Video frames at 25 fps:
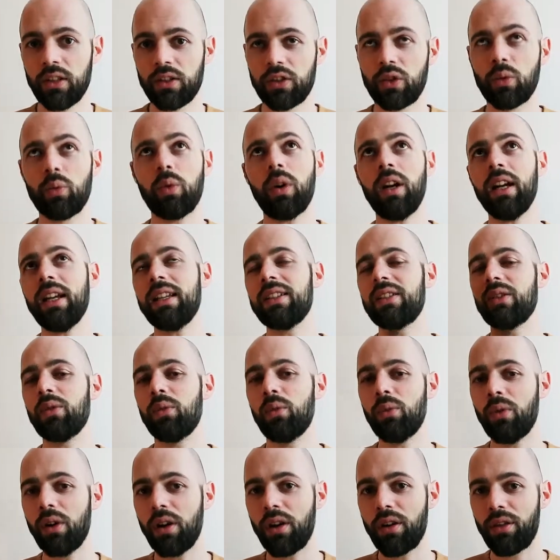So why is
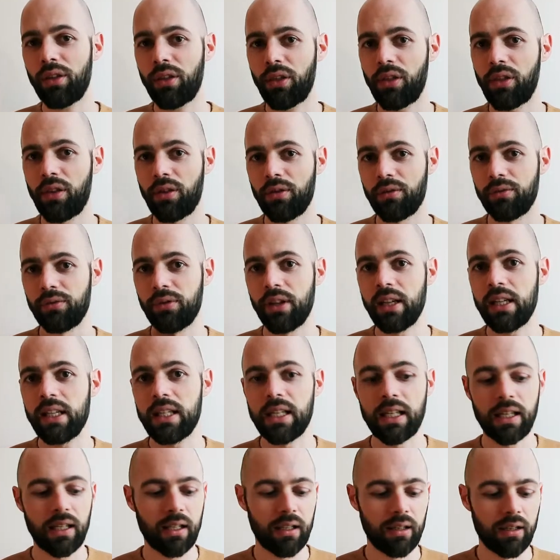it worth
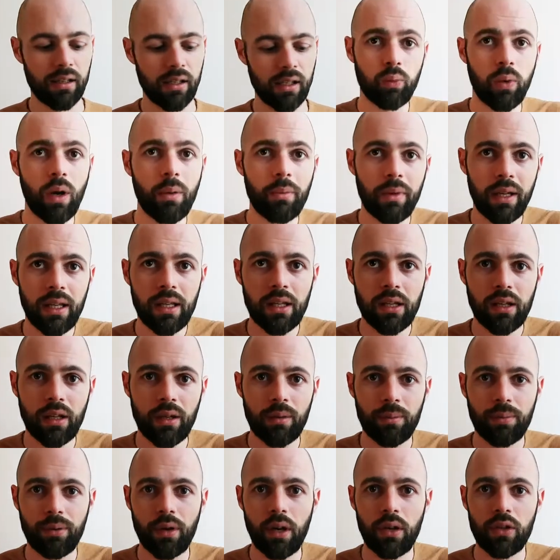reading? One way you can
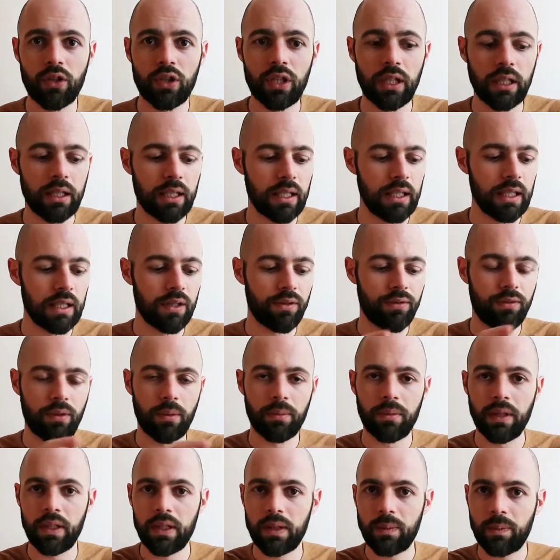approach it is
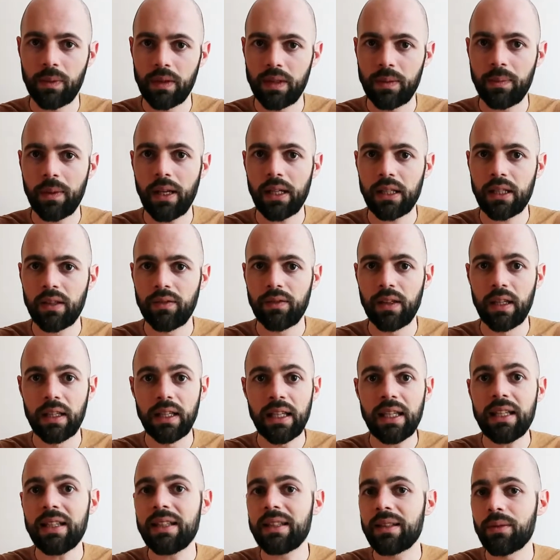from this perspective that
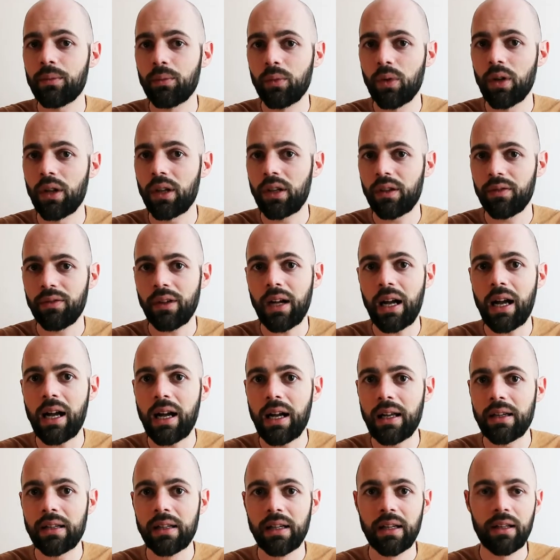it is a work of
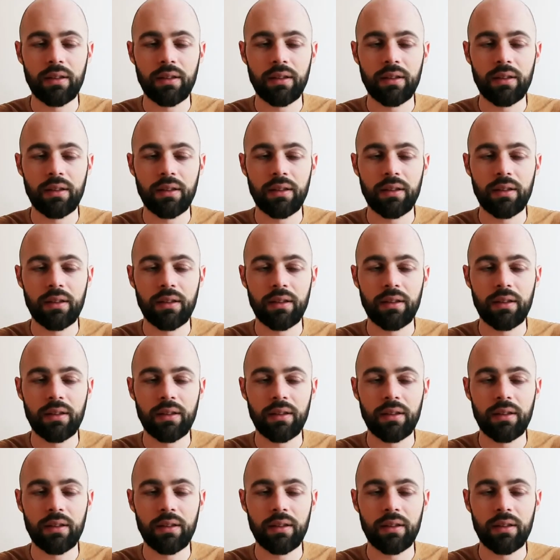art